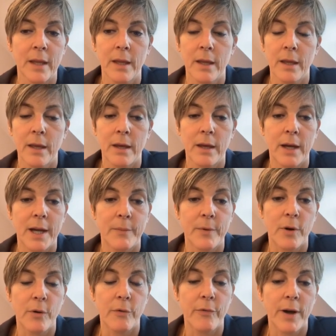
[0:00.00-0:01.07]
I am a
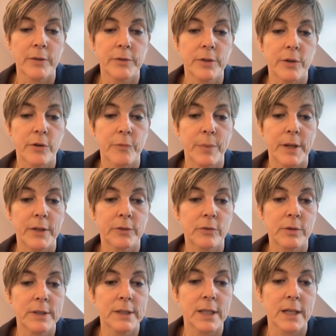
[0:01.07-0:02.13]
co-founder of Pain School
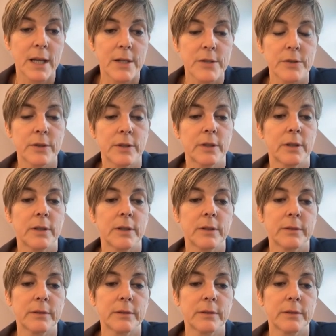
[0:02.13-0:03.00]
International.